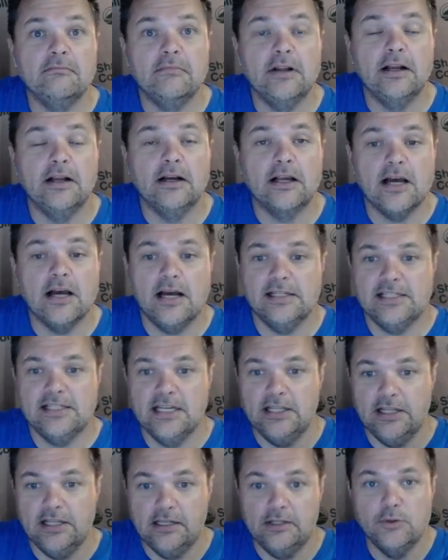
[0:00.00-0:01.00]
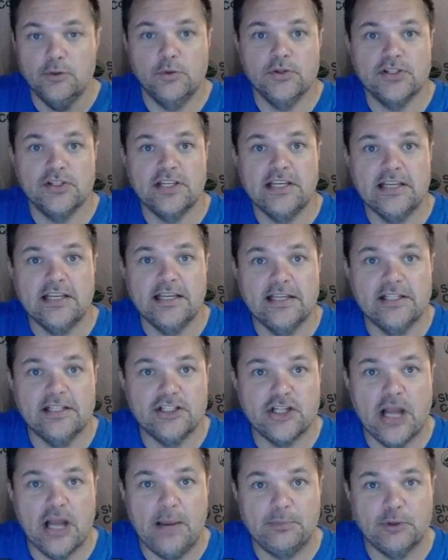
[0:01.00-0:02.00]
content that you will see in
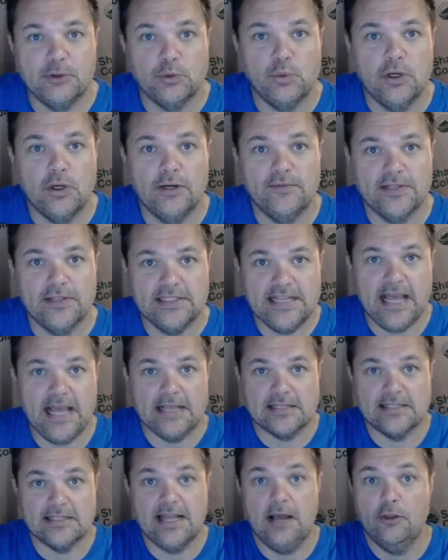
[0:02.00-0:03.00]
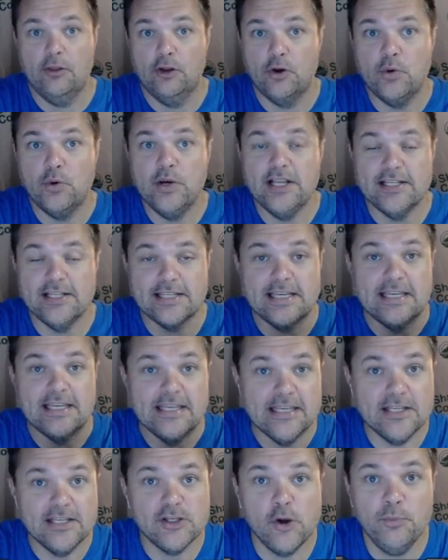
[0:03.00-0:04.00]
chapter 1 of the test. Now, the quiz
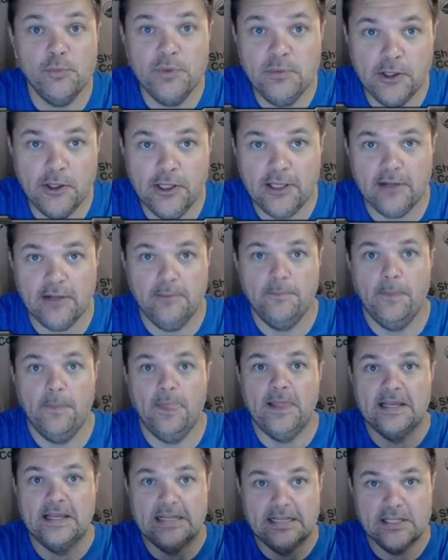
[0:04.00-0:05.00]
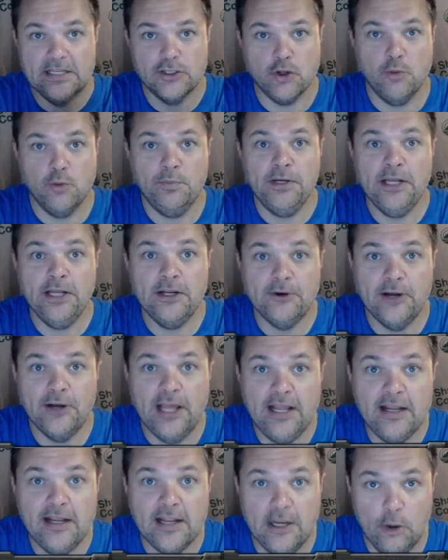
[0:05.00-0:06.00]
is open book, it is open
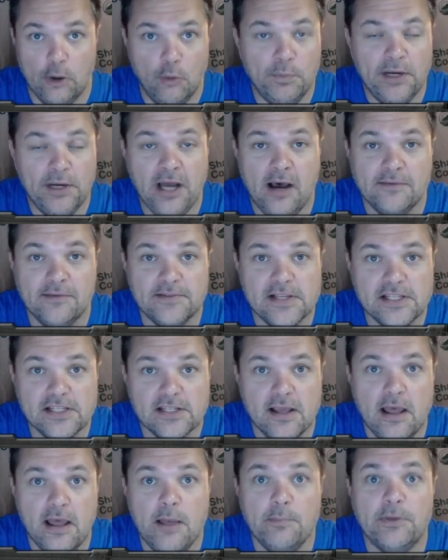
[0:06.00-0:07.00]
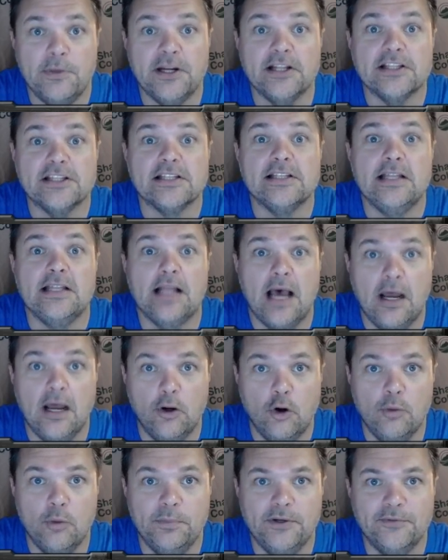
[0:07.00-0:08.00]
internet and open office, but it's not
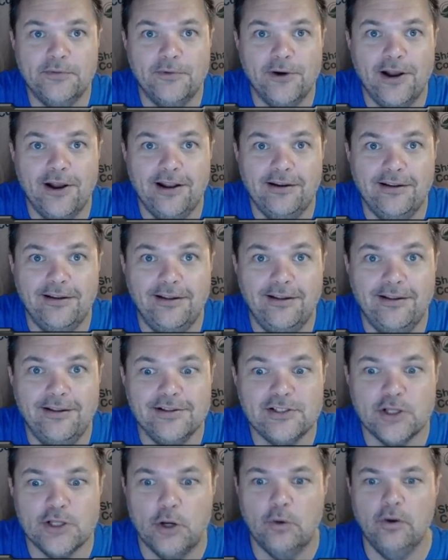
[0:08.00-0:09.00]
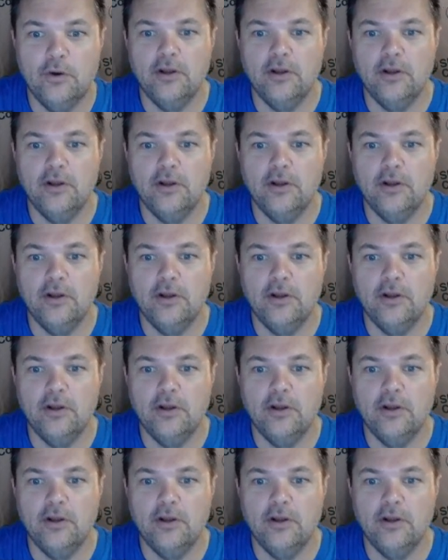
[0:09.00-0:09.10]
open friend. So